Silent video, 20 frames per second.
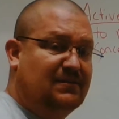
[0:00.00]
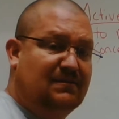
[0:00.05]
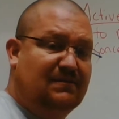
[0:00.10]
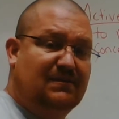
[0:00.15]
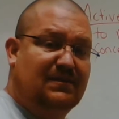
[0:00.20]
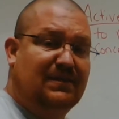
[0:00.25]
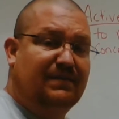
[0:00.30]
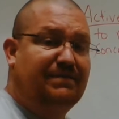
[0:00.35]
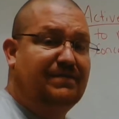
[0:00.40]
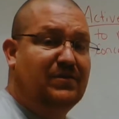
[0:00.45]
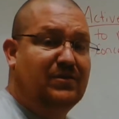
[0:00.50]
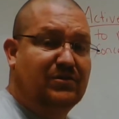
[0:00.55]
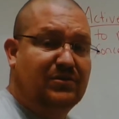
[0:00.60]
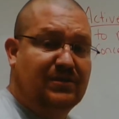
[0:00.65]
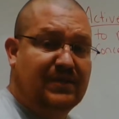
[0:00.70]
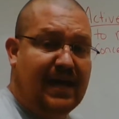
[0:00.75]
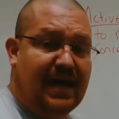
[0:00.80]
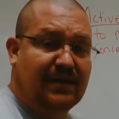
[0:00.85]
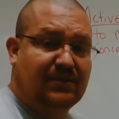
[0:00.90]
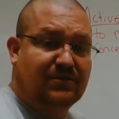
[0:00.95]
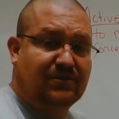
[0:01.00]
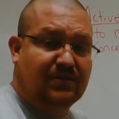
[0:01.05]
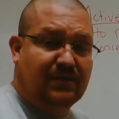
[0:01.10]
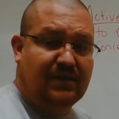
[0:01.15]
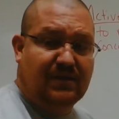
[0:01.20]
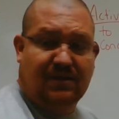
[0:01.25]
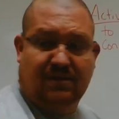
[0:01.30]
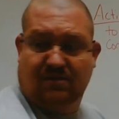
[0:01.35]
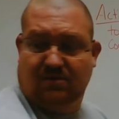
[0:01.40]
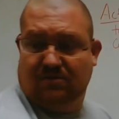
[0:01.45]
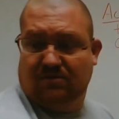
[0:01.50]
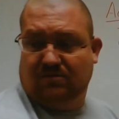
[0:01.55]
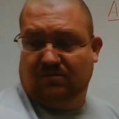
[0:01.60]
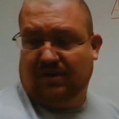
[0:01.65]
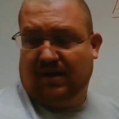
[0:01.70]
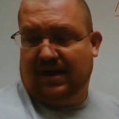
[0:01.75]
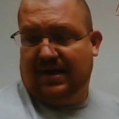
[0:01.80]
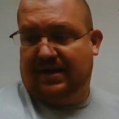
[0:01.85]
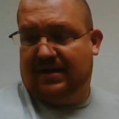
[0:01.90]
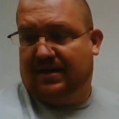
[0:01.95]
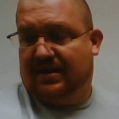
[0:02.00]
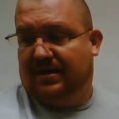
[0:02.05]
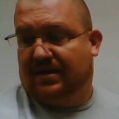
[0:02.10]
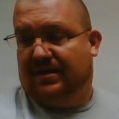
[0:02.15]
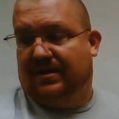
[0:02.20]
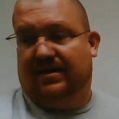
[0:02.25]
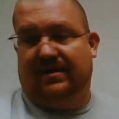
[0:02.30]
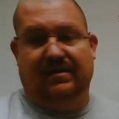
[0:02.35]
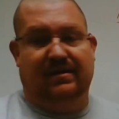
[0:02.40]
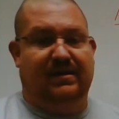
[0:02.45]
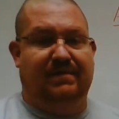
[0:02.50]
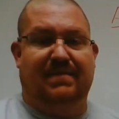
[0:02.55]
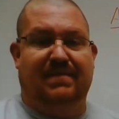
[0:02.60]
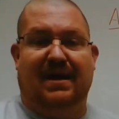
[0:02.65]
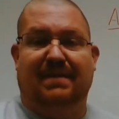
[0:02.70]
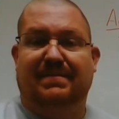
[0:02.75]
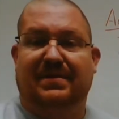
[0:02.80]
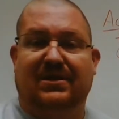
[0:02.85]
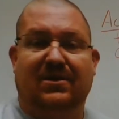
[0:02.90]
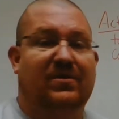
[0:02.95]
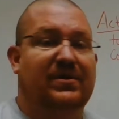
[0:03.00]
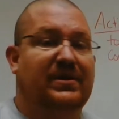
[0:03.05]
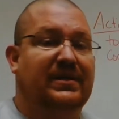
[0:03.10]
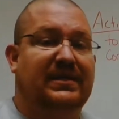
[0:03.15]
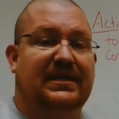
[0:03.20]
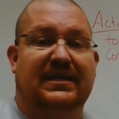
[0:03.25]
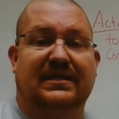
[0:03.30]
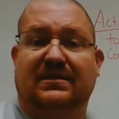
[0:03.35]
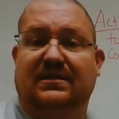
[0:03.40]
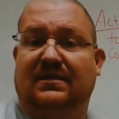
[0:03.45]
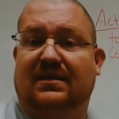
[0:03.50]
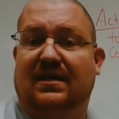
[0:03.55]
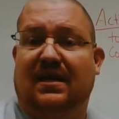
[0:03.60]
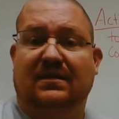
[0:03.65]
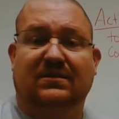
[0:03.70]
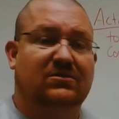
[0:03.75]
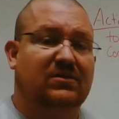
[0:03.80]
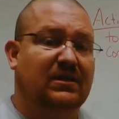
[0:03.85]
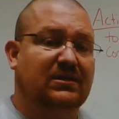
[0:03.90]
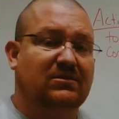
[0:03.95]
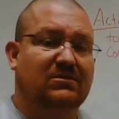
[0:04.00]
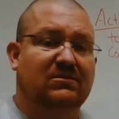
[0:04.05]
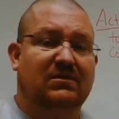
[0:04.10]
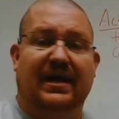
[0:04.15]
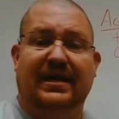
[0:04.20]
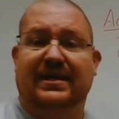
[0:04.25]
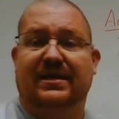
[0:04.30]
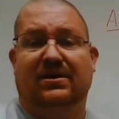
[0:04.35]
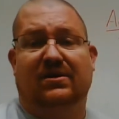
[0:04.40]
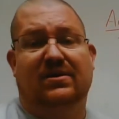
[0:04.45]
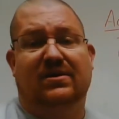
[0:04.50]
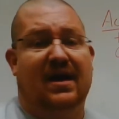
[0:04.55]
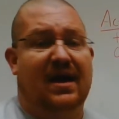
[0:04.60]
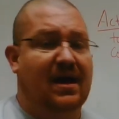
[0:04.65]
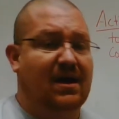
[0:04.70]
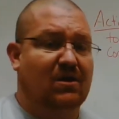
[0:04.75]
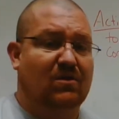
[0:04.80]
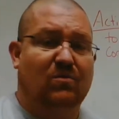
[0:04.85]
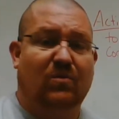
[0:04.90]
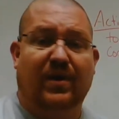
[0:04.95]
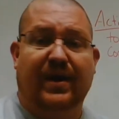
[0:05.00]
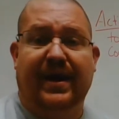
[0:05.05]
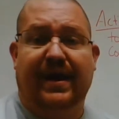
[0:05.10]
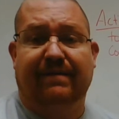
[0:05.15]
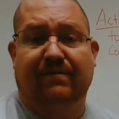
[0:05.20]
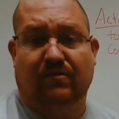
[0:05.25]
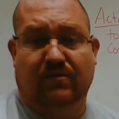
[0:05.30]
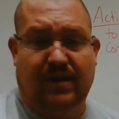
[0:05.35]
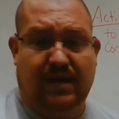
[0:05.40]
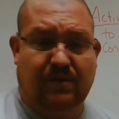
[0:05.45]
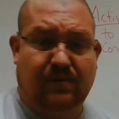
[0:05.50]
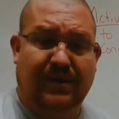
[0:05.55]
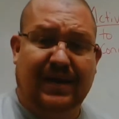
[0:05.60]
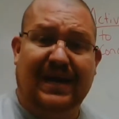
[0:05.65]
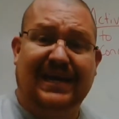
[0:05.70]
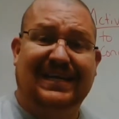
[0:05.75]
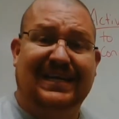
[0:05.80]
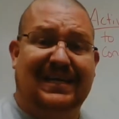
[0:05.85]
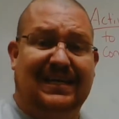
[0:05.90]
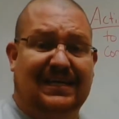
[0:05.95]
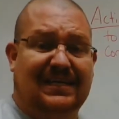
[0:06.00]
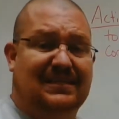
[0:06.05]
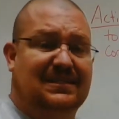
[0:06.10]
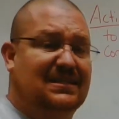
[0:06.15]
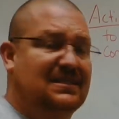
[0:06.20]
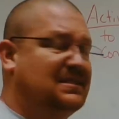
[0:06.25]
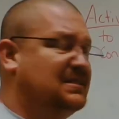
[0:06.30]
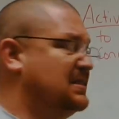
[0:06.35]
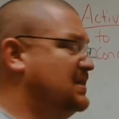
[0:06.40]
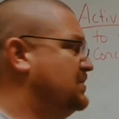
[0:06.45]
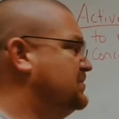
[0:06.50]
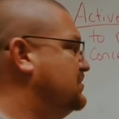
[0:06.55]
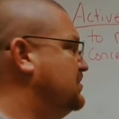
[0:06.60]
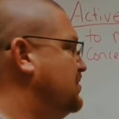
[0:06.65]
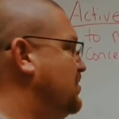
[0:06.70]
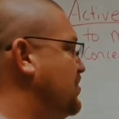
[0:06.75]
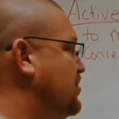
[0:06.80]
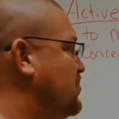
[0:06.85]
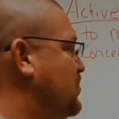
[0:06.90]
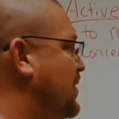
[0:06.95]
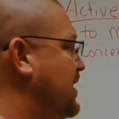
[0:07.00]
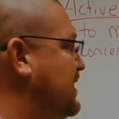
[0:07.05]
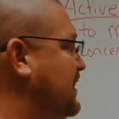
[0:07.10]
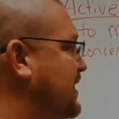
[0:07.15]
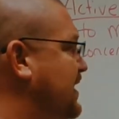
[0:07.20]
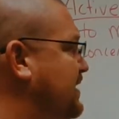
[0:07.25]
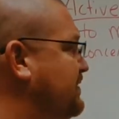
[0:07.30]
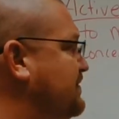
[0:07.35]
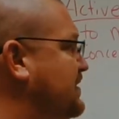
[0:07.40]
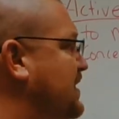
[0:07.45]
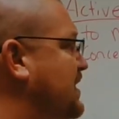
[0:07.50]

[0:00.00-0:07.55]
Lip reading: diffuse naturally, right? It might be going against the concentration gradient or not, or whatever, right? We got to get it into the cell. So the only way left